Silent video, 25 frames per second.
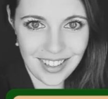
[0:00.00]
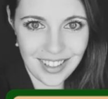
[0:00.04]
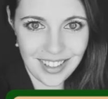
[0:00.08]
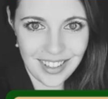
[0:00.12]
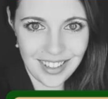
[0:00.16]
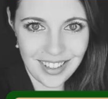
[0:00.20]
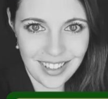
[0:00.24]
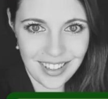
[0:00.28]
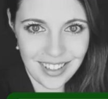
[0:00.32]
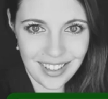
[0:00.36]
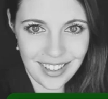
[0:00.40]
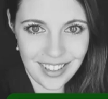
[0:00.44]

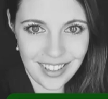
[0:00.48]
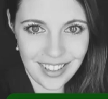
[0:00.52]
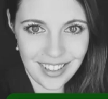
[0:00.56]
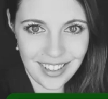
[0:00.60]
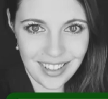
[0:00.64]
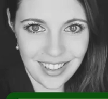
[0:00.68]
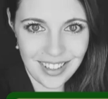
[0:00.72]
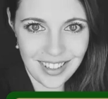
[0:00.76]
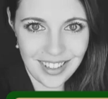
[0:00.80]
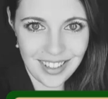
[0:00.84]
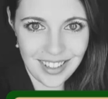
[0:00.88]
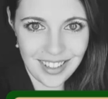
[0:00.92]

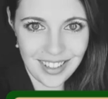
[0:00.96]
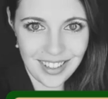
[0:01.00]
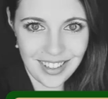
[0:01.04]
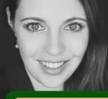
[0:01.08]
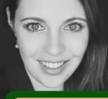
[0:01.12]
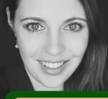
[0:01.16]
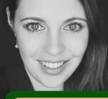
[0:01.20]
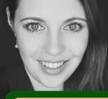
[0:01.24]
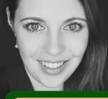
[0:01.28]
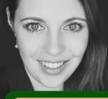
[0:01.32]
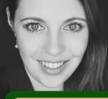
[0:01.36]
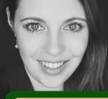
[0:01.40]

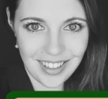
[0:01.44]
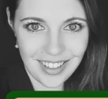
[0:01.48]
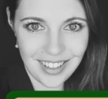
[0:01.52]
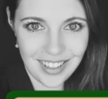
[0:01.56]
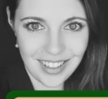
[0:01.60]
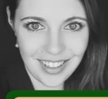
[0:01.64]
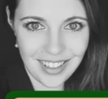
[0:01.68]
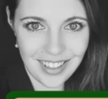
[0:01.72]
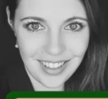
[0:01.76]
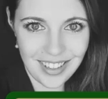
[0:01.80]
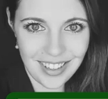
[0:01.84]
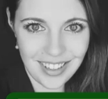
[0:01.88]

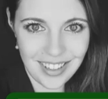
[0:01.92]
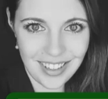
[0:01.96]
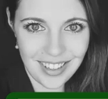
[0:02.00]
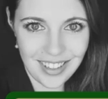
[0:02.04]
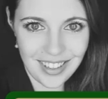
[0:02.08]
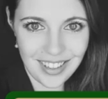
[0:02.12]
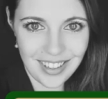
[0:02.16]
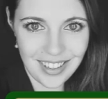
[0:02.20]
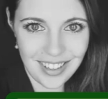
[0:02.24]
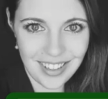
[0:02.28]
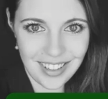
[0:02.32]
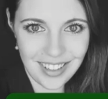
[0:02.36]

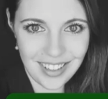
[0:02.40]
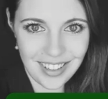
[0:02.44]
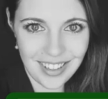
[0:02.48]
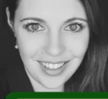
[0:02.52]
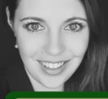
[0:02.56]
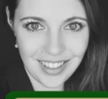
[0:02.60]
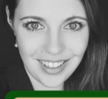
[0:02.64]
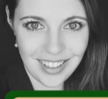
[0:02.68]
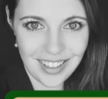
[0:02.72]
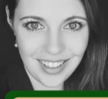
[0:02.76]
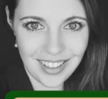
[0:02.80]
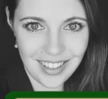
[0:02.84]

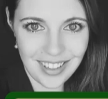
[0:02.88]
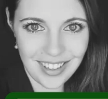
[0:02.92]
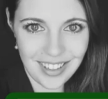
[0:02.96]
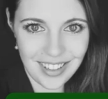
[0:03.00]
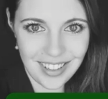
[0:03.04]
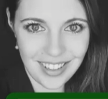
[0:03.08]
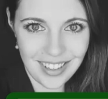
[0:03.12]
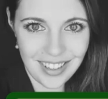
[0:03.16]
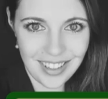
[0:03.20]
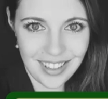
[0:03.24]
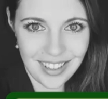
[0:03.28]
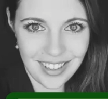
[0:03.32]

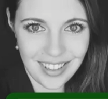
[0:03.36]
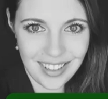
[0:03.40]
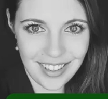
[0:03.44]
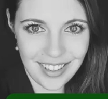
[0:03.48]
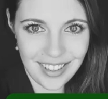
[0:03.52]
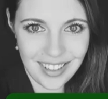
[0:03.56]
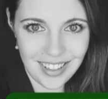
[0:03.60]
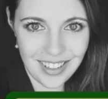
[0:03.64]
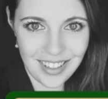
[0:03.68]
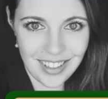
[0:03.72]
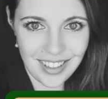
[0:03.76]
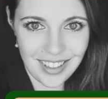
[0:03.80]

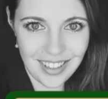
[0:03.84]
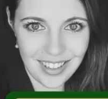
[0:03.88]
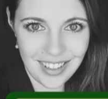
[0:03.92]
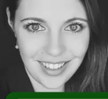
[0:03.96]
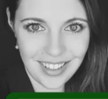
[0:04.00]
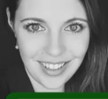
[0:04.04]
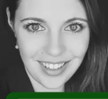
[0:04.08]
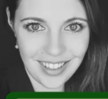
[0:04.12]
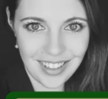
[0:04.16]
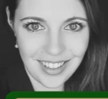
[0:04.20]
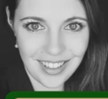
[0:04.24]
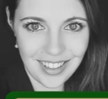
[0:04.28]

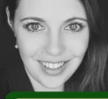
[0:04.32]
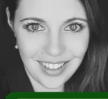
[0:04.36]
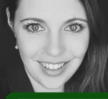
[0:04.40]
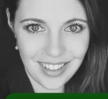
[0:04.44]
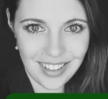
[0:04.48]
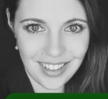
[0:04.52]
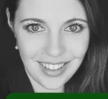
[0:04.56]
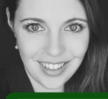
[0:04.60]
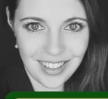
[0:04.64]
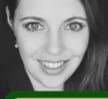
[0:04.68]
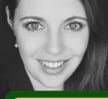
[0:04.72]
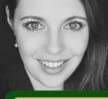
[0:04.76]

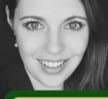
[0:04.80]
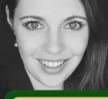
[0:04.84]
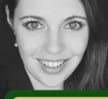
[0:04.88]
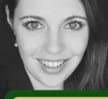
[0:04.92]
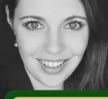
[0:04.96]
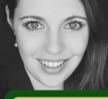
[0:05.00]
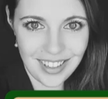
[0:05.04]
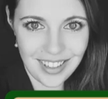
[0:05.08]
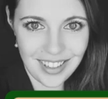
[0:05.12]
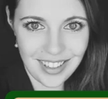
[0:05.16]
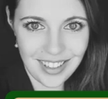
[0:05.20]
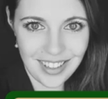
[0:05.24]

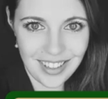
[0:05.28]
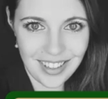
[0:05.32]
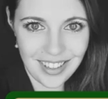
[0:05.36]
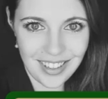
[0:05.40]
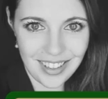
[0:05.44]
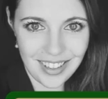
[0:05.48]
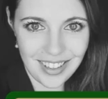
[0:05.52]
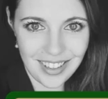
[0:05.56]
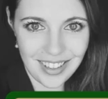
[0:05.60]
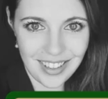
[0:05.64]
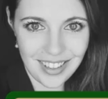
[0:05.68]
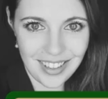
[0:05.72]

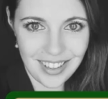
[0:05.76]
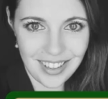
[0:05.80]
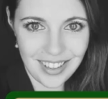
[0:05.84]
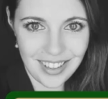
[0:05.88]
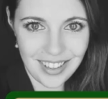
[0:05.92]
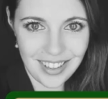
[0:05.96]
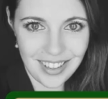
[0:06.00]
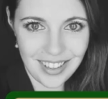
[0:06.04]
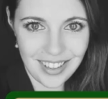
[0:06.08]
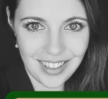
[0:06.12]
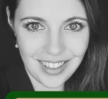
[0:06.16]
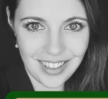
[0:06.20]

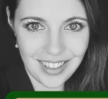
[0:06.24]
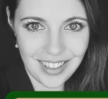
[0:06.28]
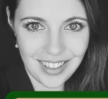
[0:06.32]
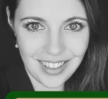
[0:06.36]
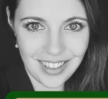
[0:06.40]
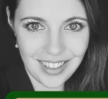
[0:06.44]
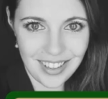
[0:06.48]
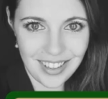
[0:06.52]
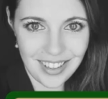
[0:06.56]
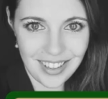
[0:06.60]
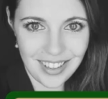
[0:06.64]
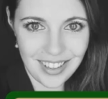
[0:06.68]

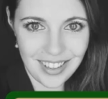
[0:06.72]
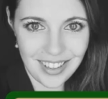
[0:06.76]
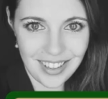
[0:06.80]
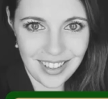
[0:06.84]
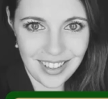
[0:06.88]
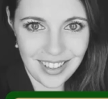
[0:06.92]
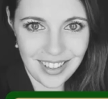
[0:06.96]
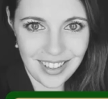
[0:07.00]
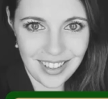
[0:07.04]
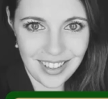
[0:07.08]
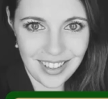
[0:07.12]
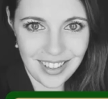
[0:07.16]

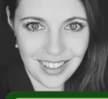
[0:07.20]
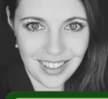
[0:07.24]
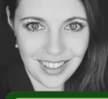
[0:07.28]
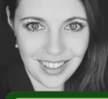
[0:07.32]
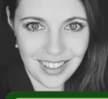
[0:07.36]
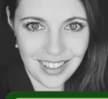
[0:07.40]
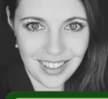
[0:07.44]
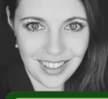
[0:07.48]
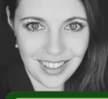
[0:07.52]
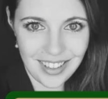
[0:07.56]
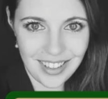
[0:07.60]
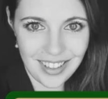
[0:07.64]

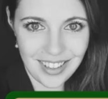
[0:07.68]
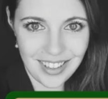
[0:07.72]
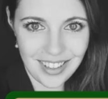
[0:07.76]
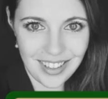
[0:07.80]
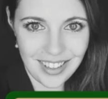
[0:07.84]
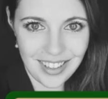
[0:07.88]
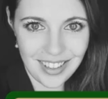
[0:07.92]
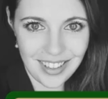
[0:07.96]
The person shown says nothing.